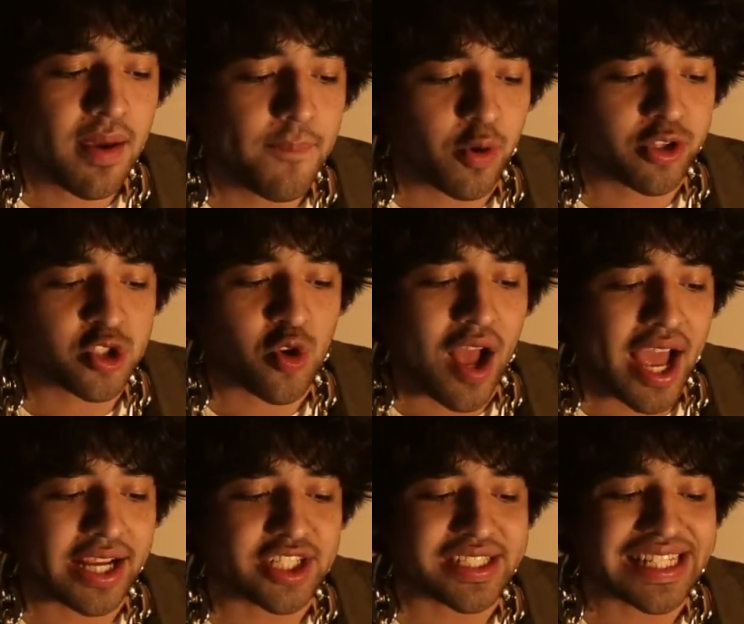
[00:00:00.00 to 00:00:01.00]
Both are
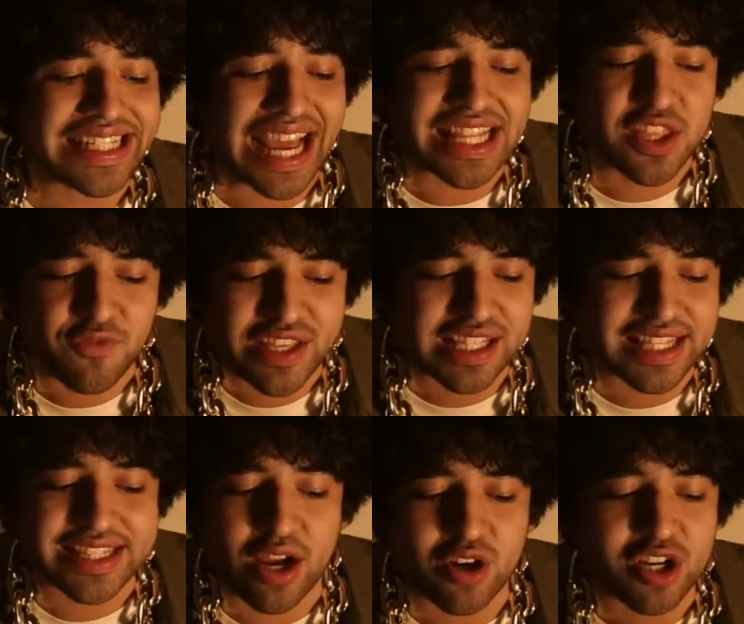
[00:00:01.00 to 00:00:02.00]
trying to negate the feeling
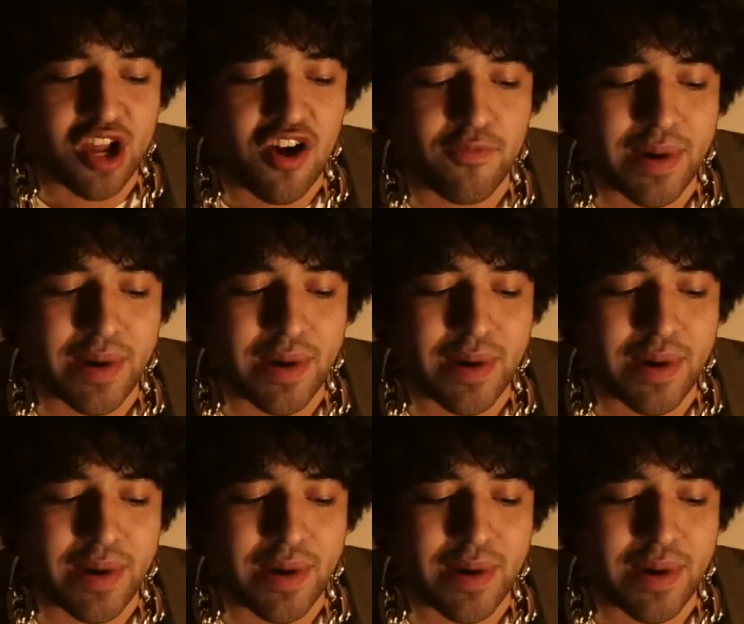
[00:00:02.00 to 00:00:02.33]
that they aren't enough